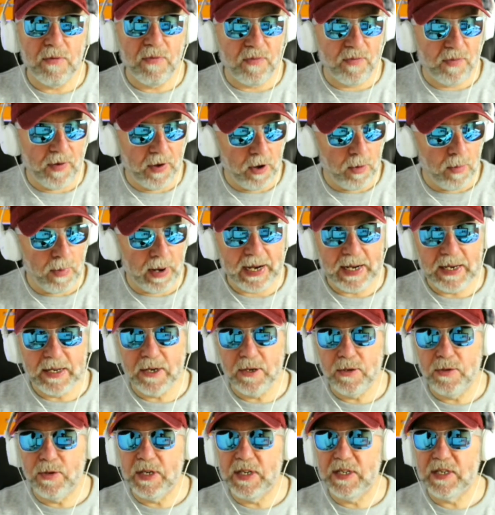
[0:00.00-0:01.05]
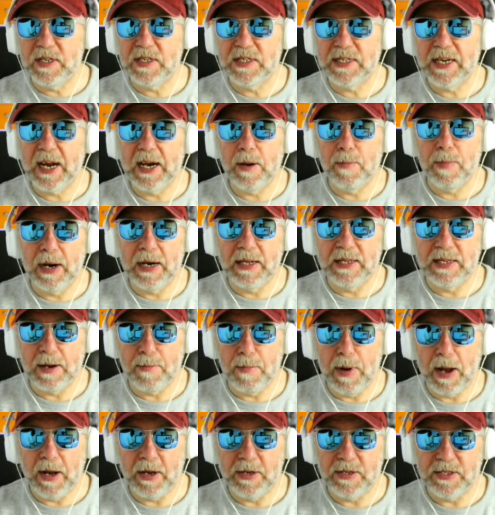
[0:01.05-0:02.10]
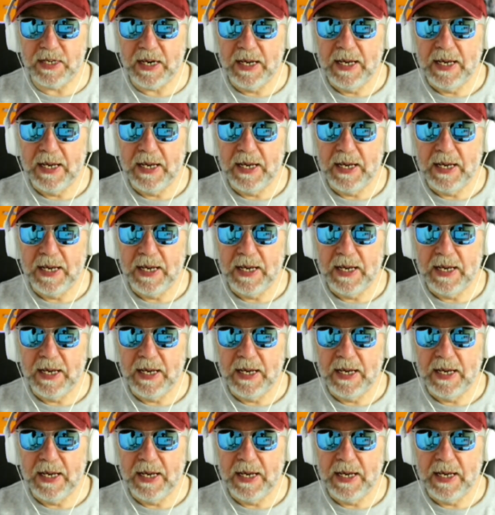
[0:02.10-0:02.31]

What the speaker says: firmly to the sustainability mast.